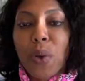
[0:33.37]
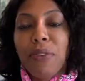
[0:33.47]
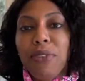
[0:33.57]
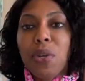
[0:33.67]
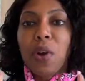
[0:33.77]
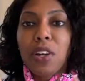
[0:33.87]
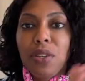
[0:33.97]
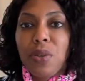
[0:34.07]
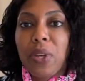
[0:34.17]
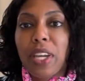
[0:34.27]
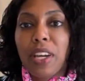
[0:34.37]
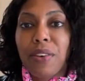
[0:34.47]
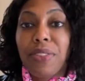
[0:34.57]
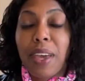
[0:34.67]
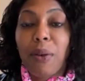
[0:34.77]
If you are new
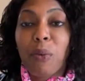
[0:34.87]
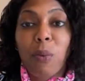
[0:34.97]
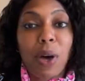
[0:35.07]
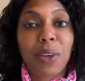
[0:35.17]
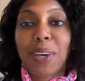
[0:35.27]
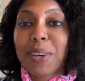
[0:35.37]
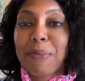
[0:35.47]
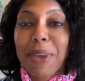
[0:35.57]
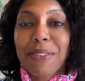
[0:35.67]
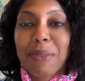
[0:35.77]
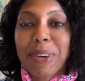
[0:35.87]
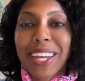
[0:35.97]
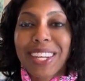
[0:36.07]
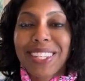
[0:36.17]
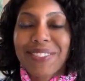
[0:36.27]
here, then welcome
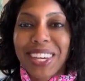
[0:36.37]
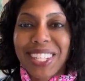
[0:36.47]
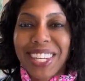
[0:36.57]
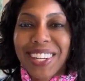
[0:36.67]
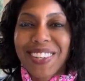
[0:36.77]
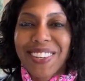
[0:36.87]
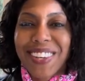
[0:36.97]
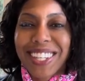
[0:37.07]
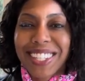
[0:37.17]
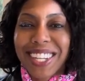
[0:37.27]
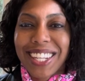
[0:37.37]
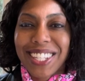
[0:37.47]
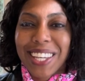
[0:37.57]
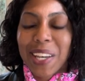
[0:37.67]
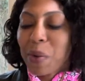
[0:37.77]
everybody to my channel. It's Kenysha.